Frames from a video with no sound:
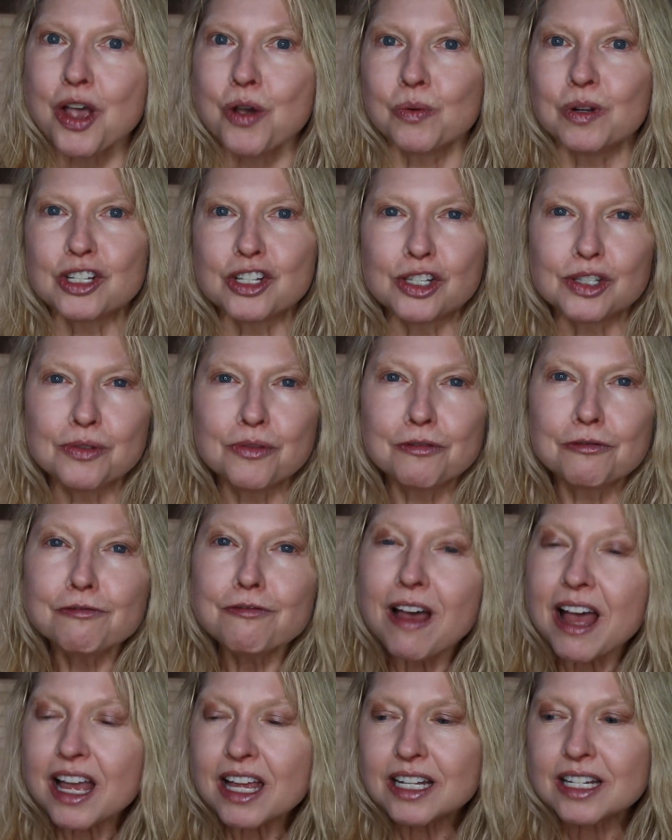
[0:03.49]
which is
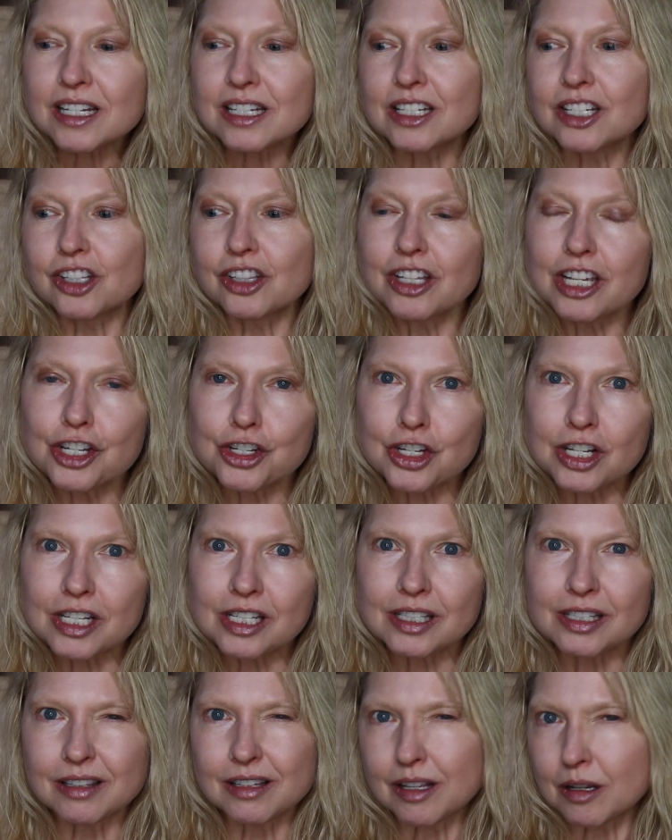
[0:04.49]
fun,
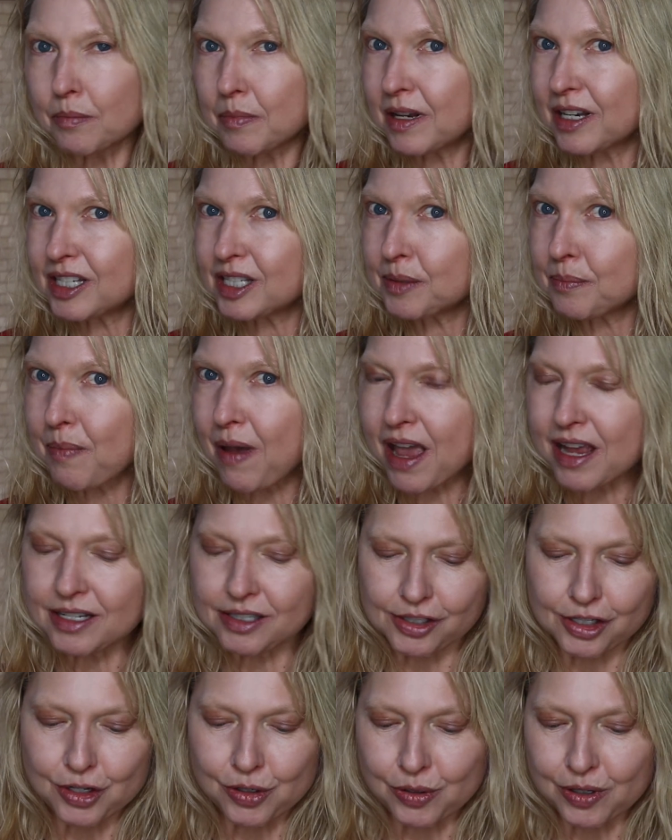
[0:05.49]
delicious, a little bit of
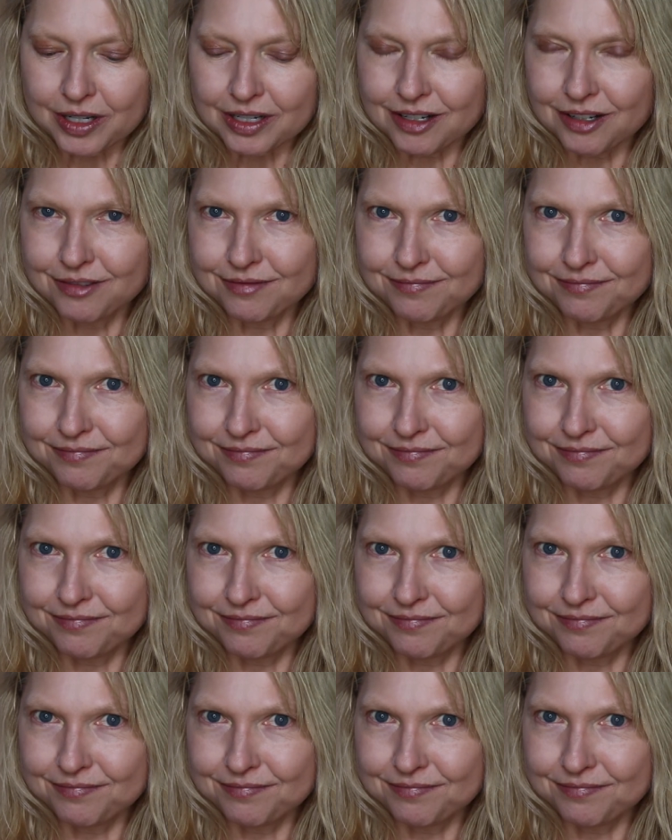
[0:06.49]
spice to it.